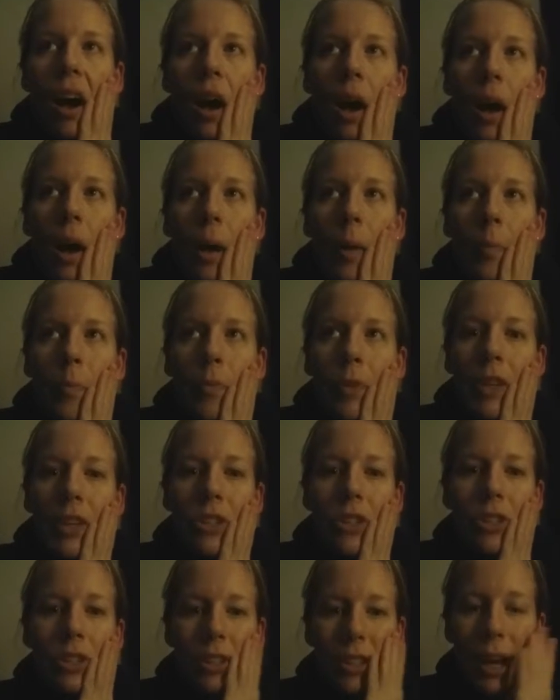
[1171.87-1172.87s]

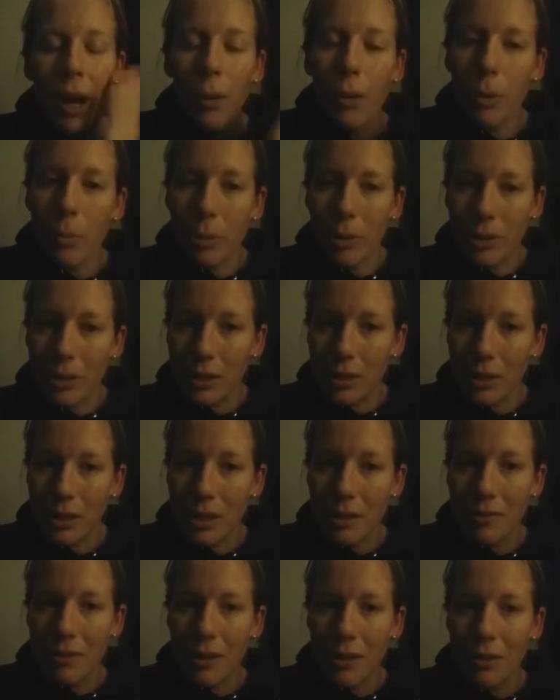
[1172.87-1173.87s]
It's just how we
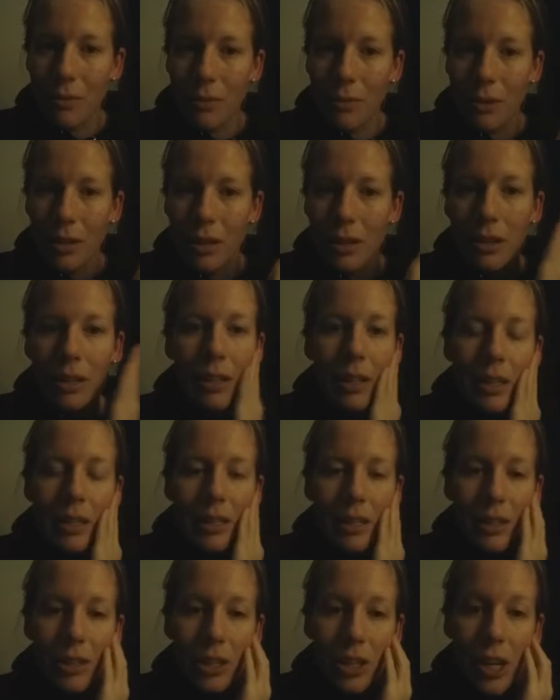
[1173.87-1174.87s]
perceive it would
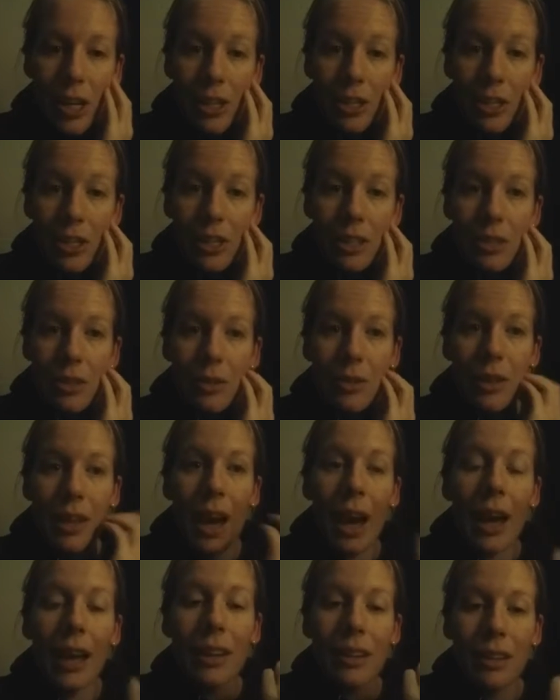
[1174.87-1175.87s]
need to change. And so
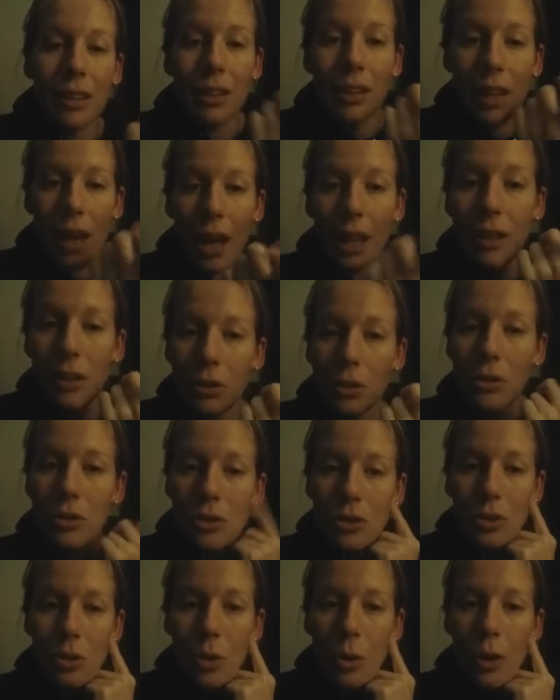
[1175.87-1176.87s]
that little
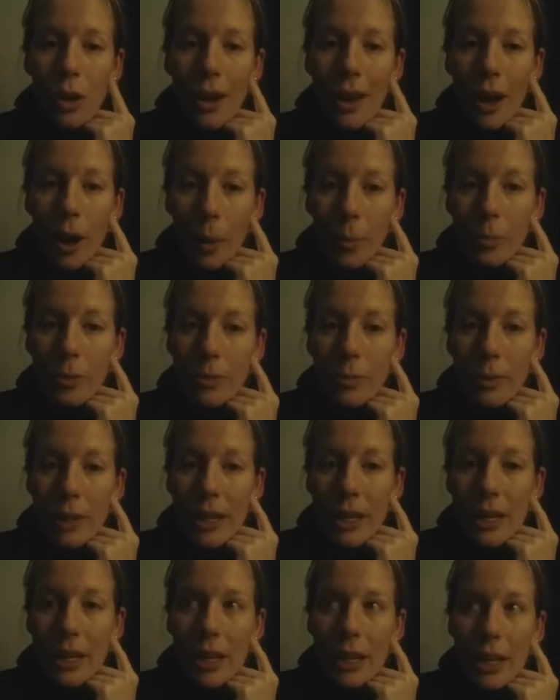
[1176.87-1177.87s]
story helped
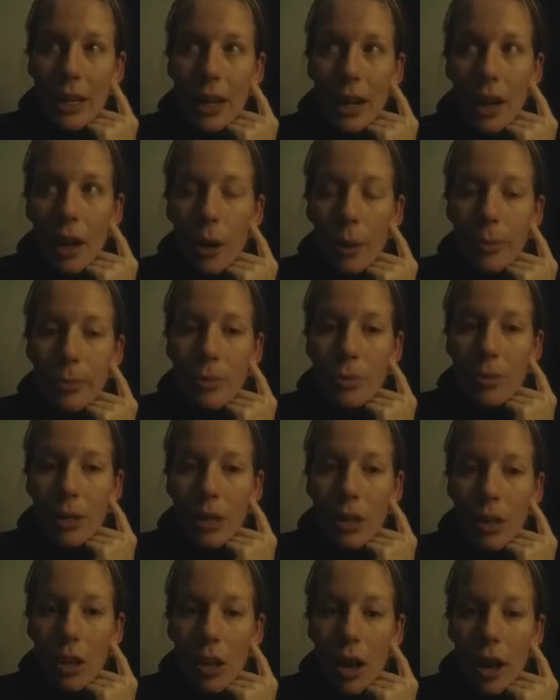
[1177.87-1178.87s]
me. It helped
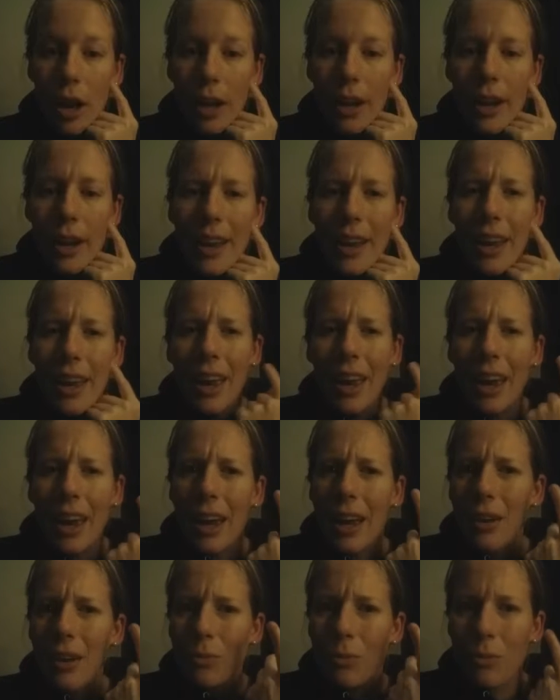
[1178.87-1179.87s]
me a lot.
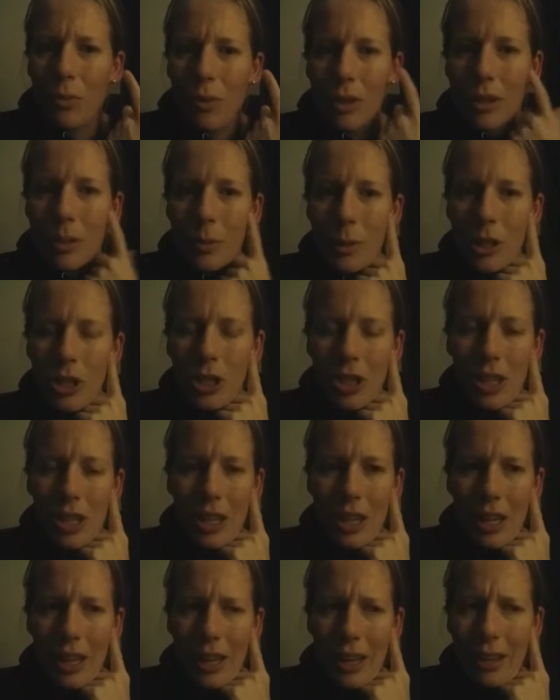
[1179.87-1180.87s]
And
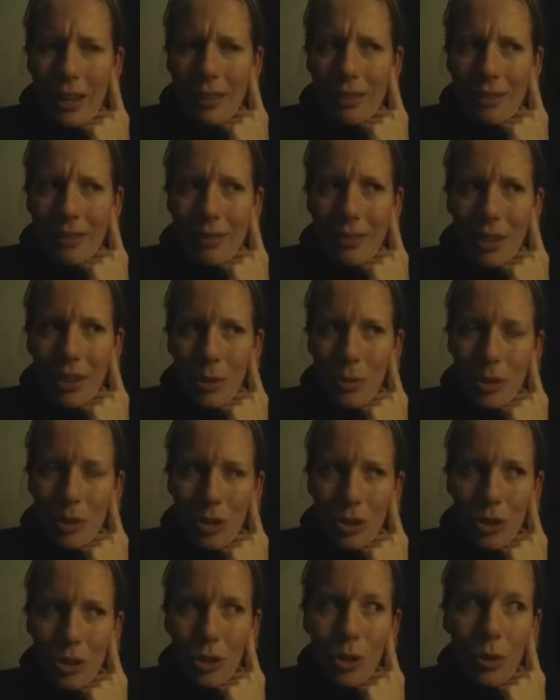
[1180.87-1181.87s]
especially like it
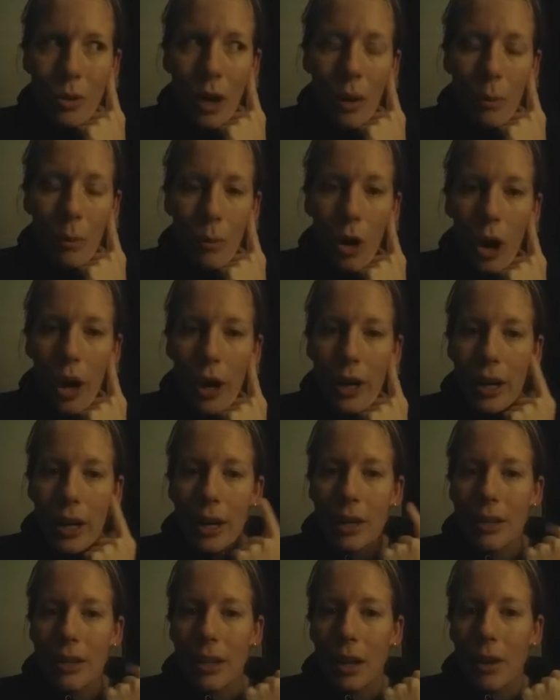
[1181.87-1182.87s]
was too
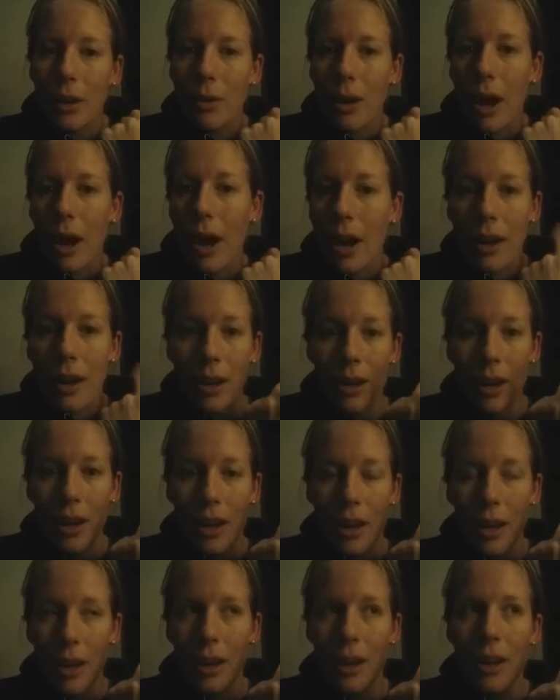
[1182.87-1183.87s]
ironic that
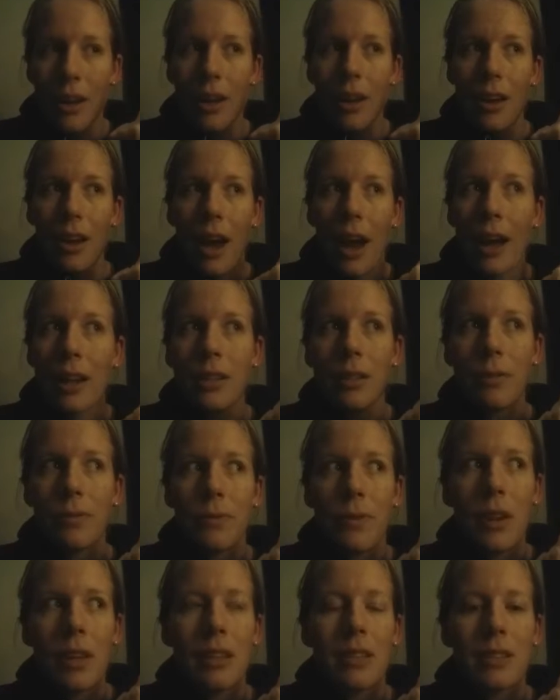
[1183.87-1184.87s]
I had to
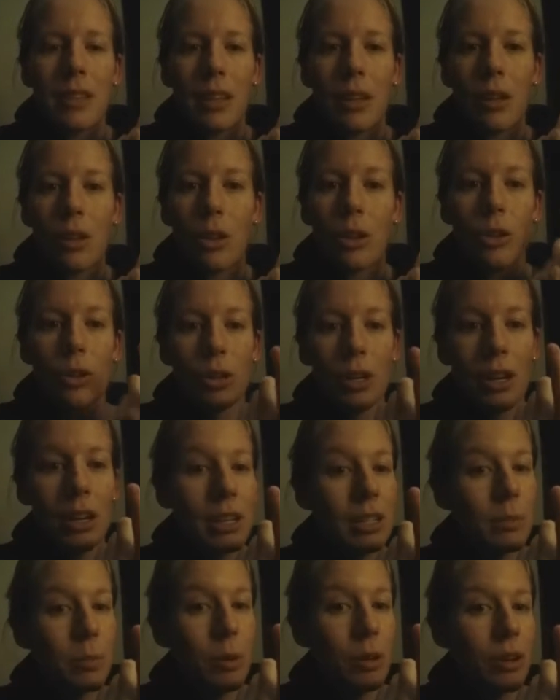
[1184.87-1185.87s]
face like a learning
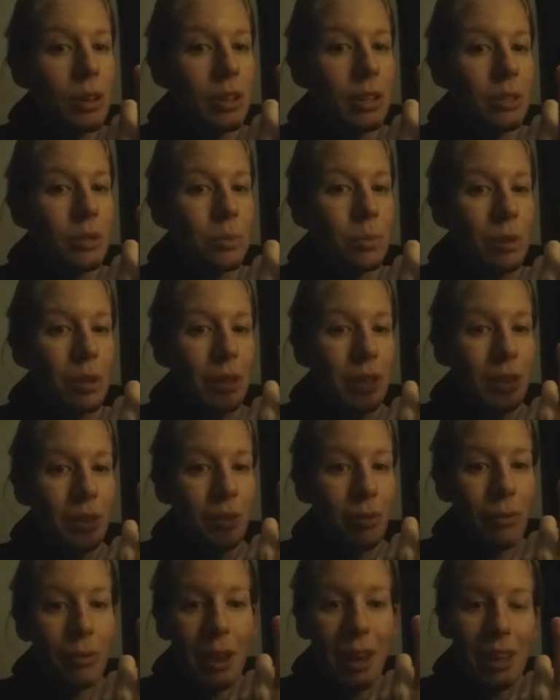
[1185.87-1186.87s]
experience with
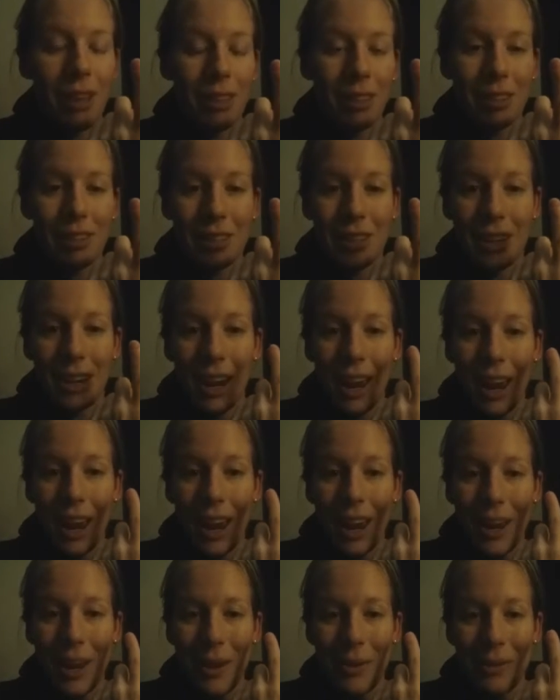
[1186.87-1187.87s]
faith
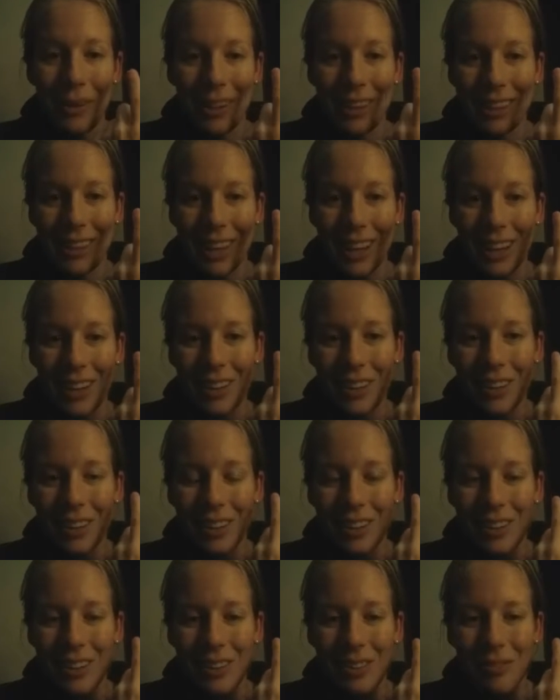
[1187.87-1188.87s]
today with that
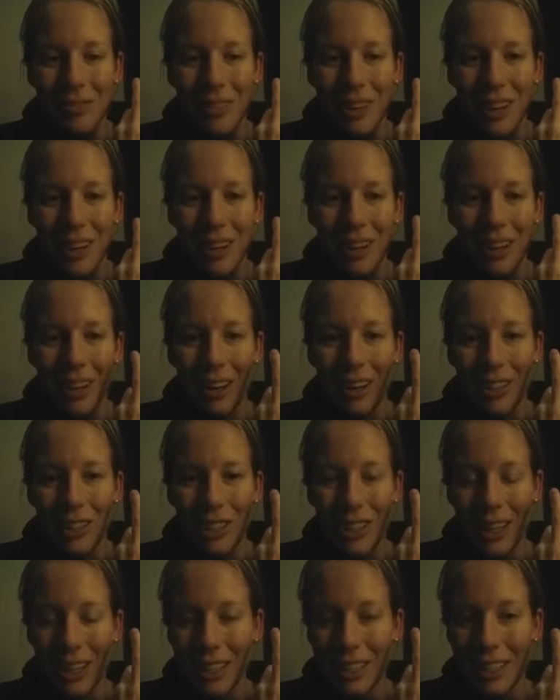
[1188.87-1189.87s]
whole
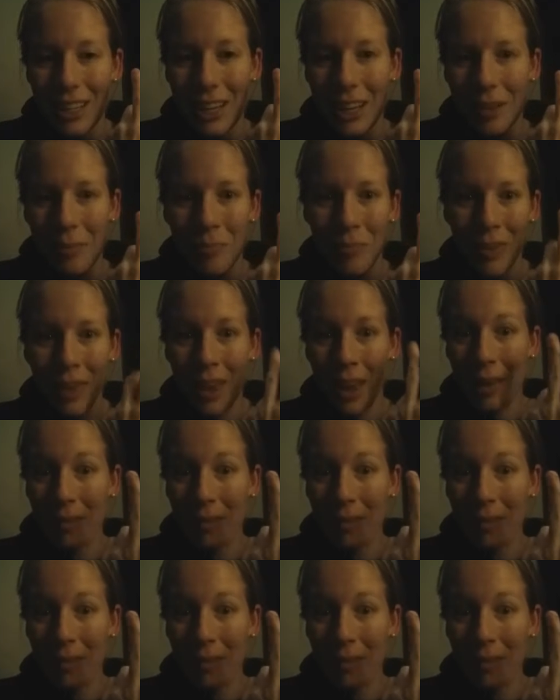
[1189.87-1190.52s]
chanting.